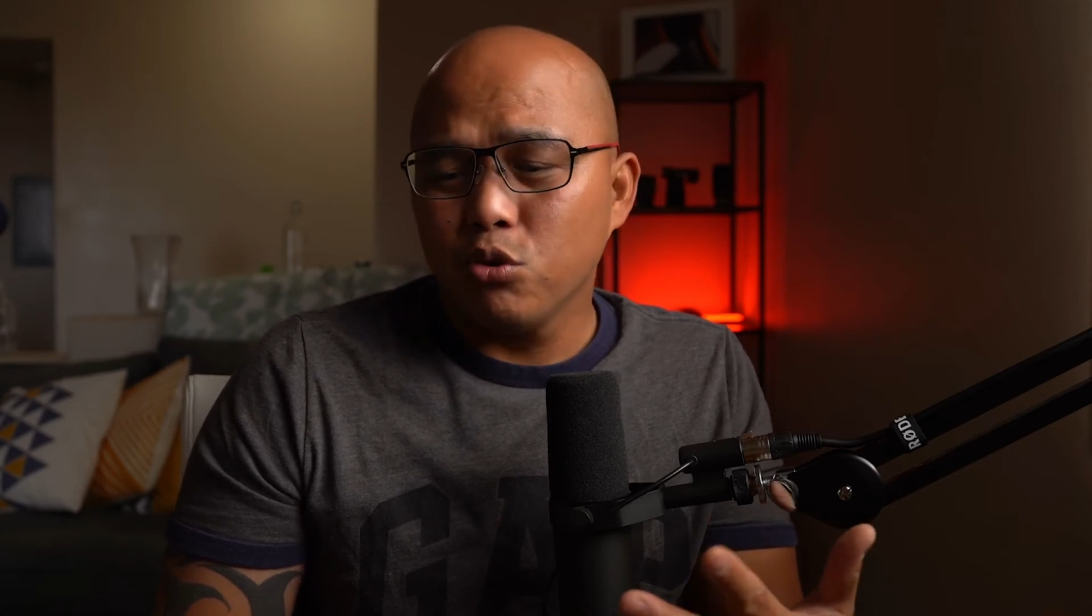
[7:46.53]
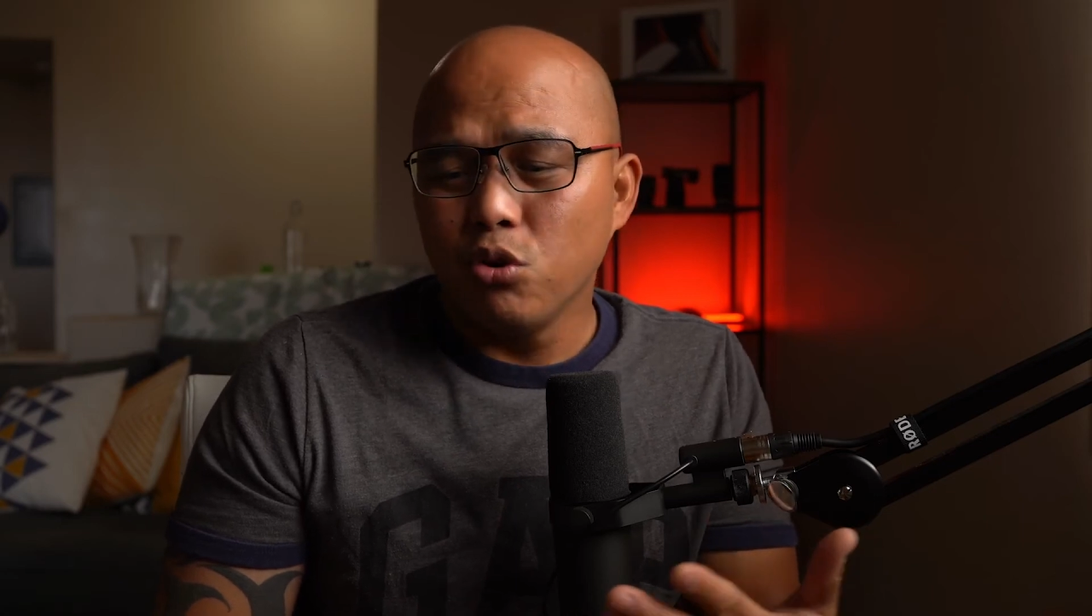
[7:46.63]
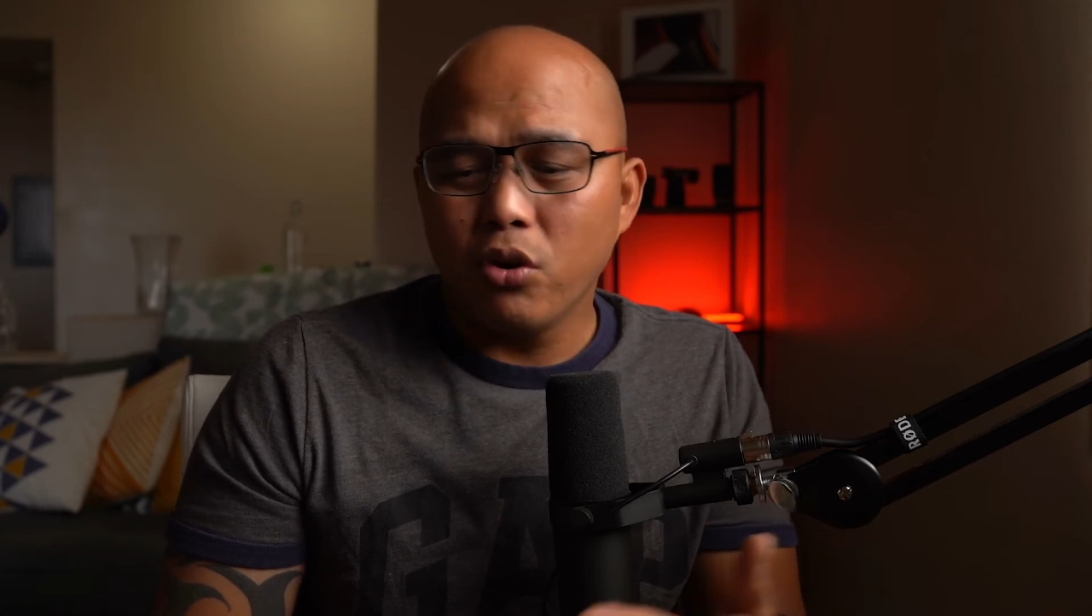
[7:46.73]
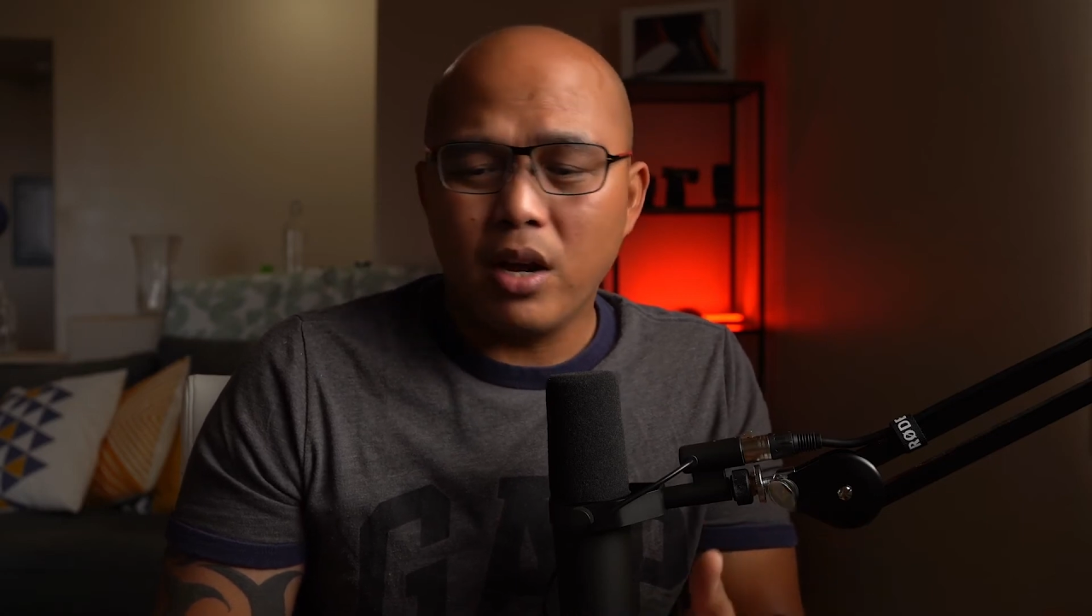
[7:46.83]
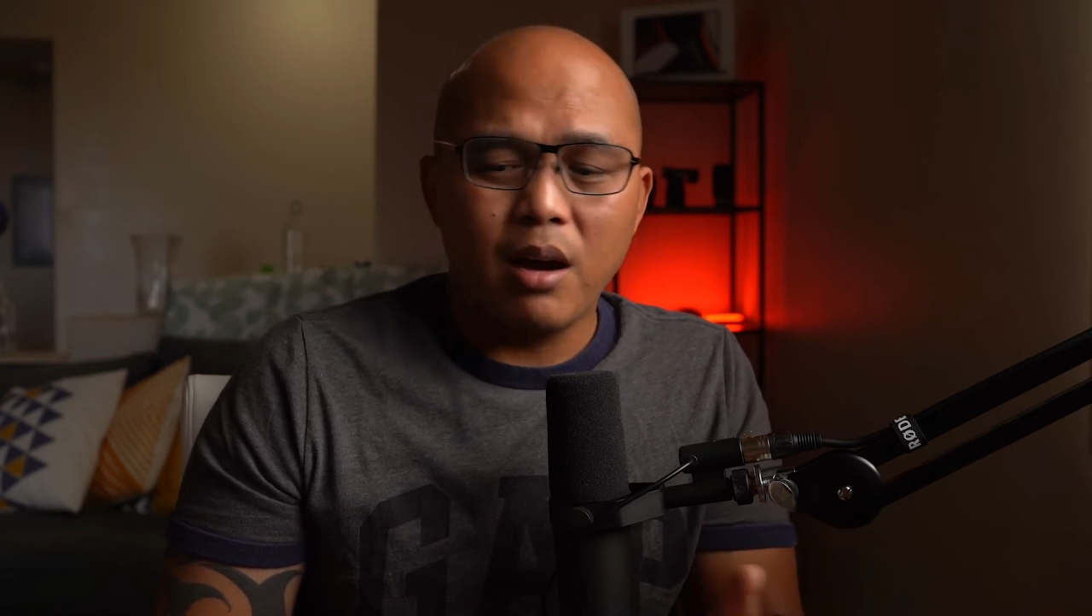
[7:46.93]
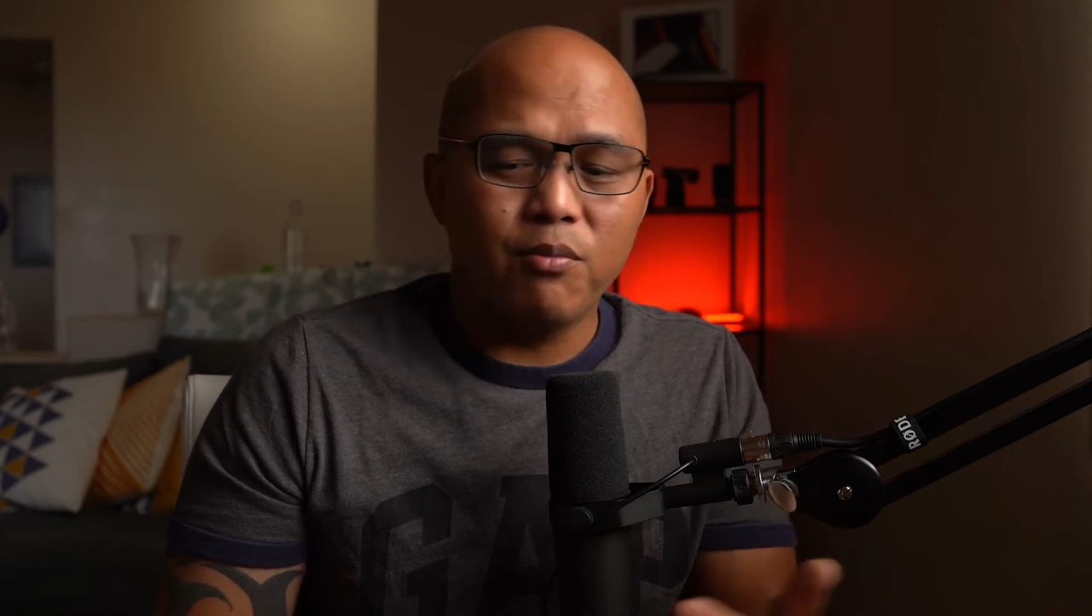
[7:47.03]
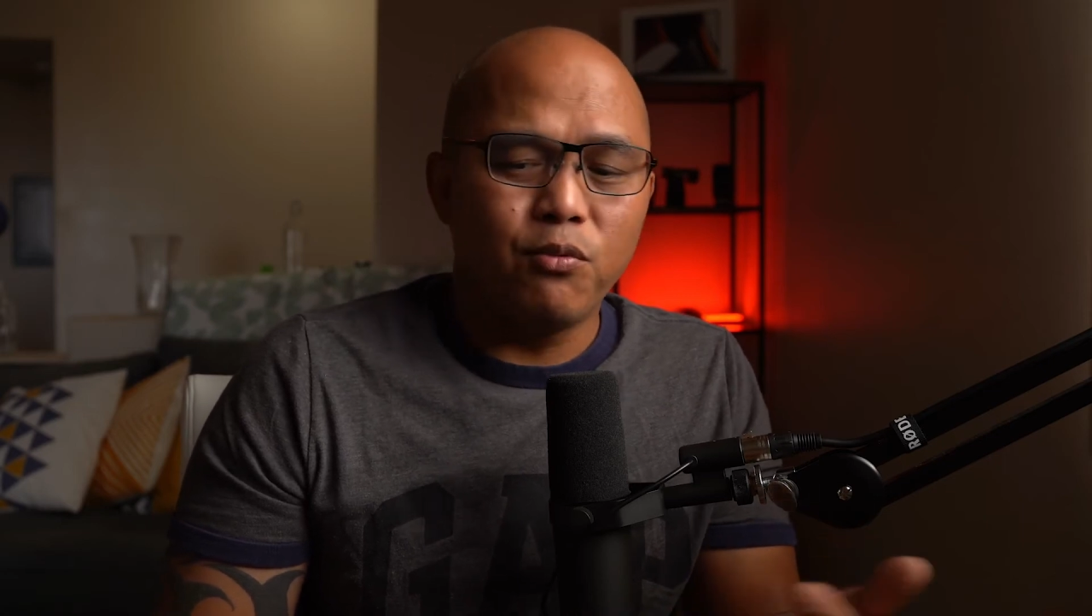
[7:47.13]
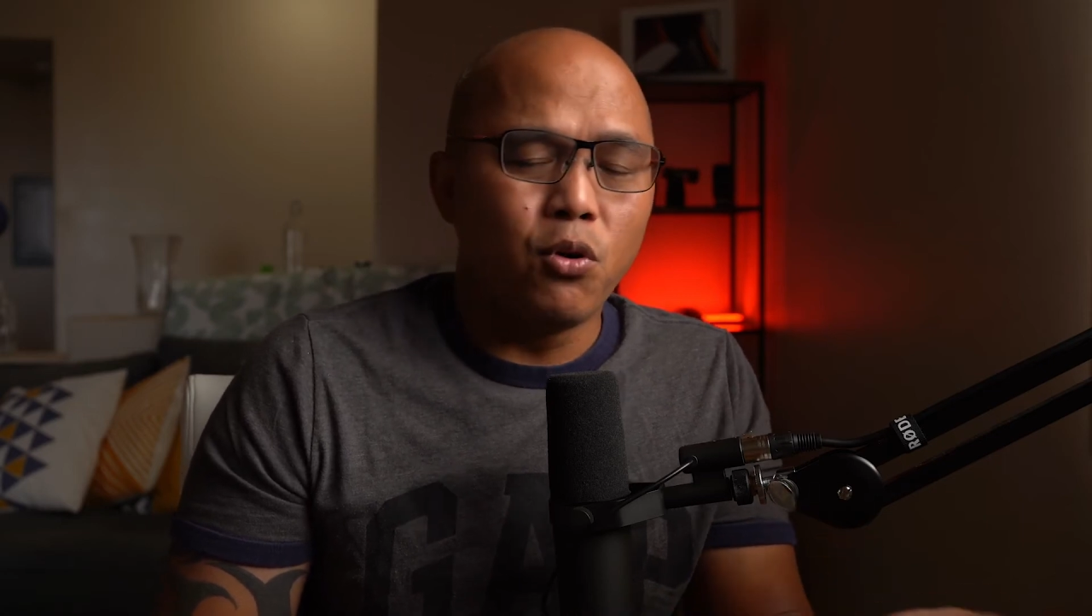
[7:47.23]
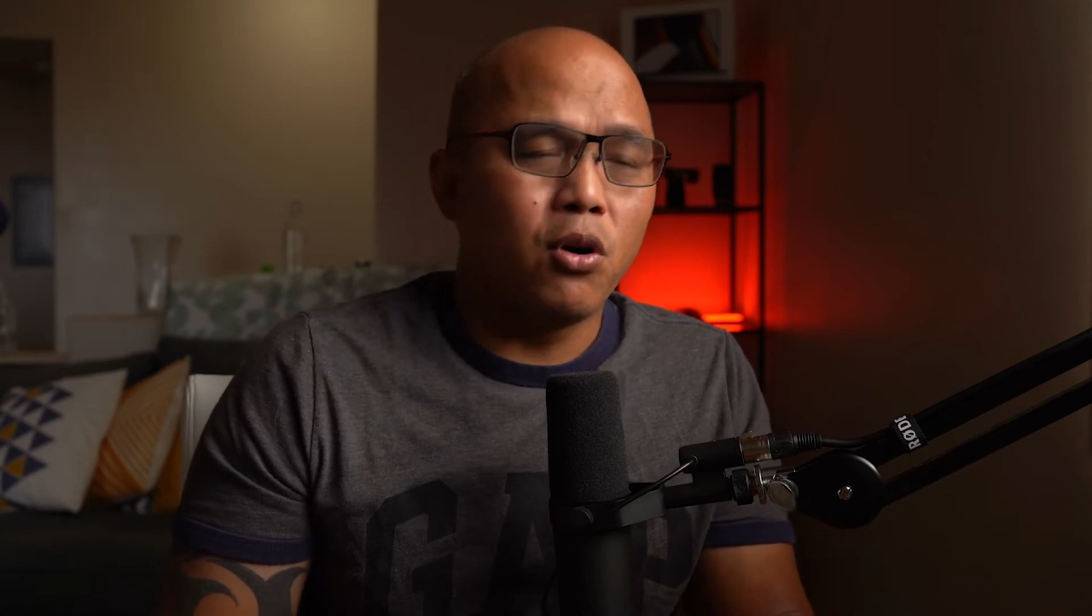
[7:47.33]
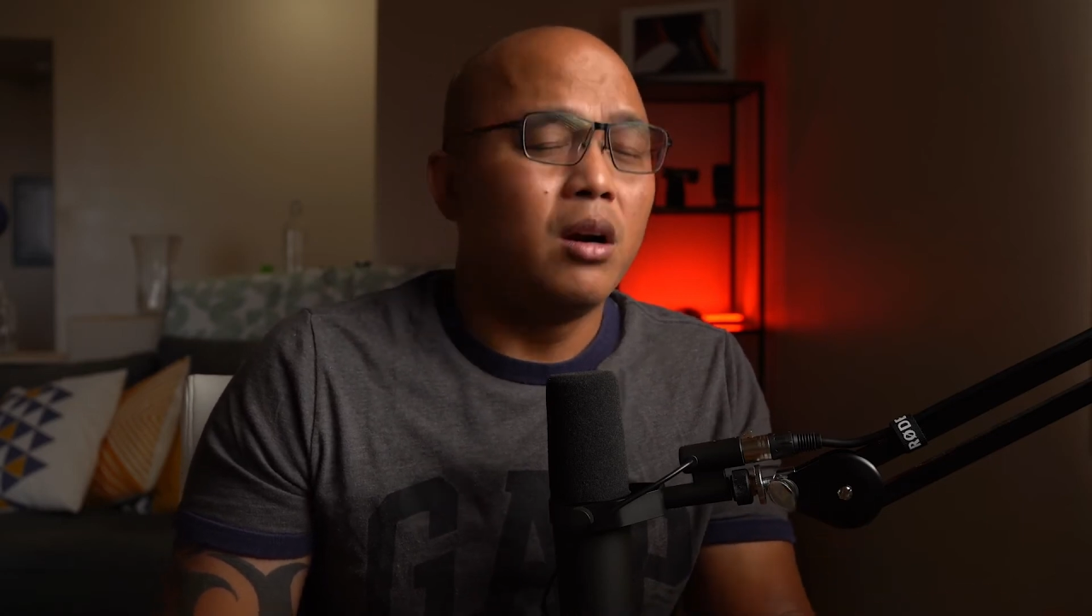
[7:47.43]
look out
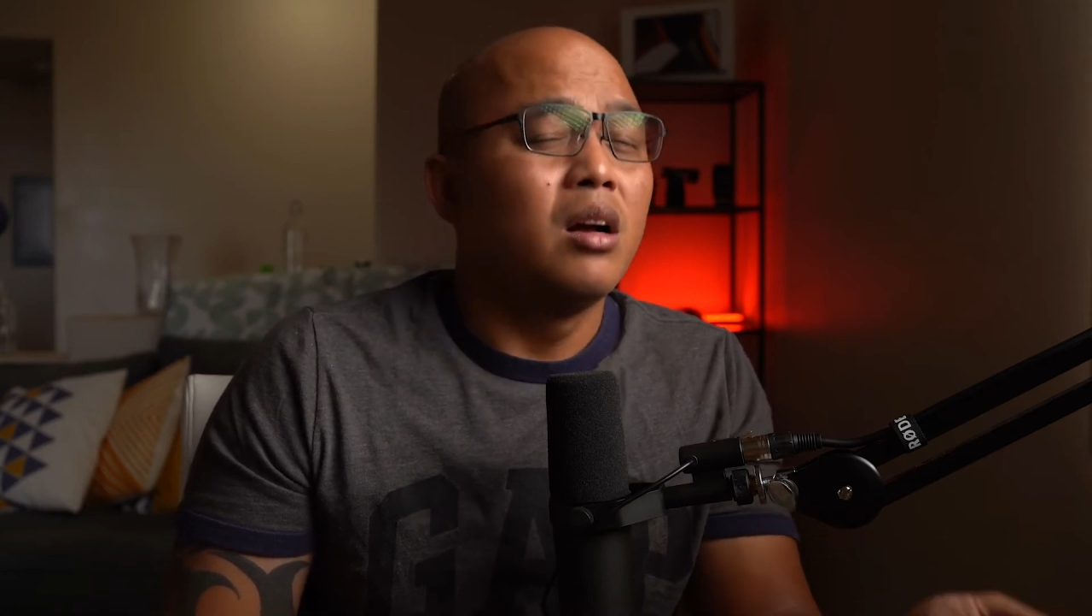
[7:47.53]
for